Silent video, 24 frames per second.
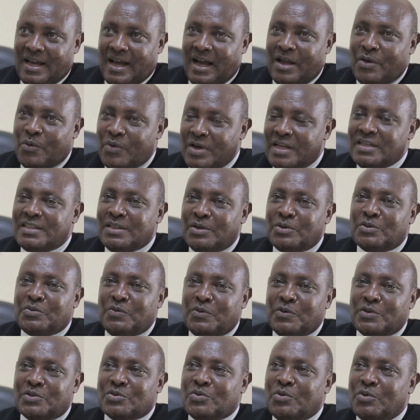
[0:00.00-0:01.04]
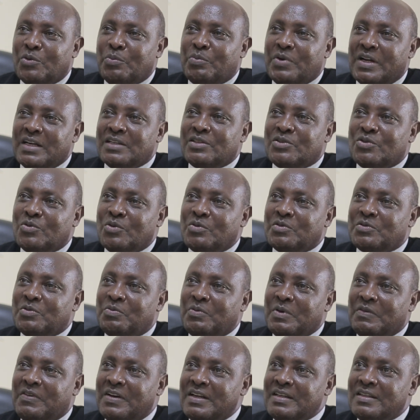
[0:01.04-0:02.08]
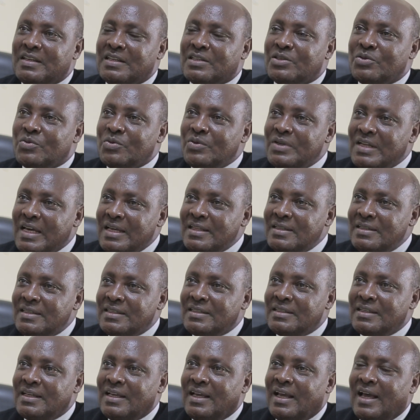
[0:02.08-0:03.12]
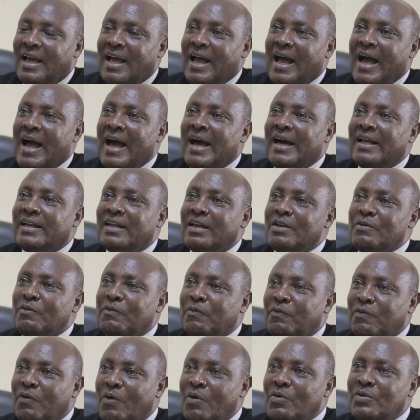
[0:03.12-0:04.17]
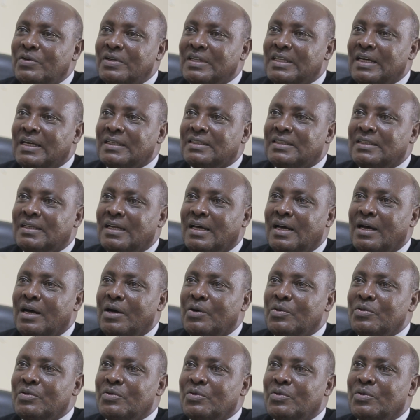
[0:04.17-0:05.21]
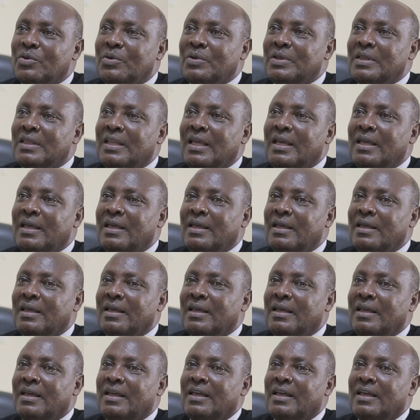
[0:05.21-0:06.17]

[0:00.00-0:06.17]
I went out for school practice to provide the students, and I found that now, the